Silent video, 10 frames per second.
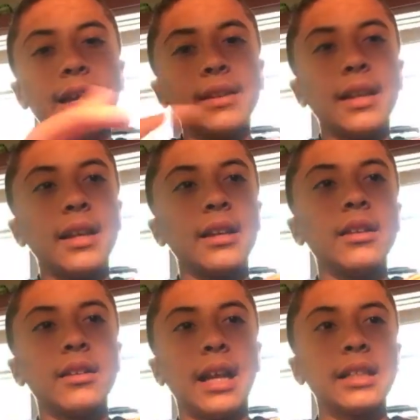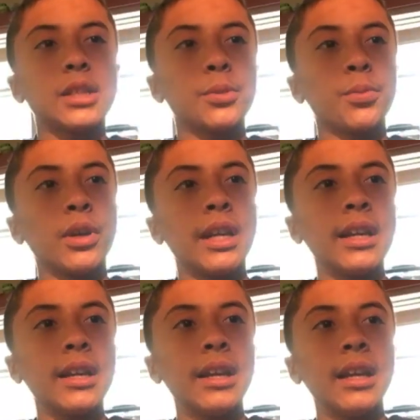And then that
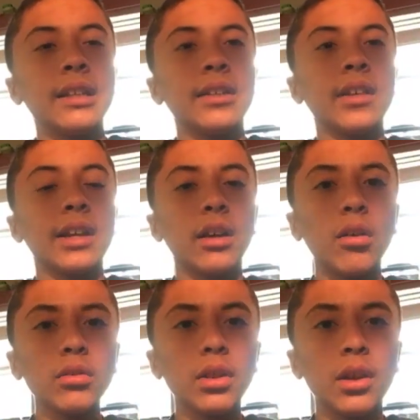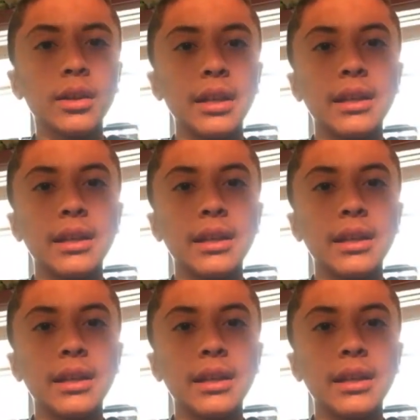spring, they're like, "Oh look!"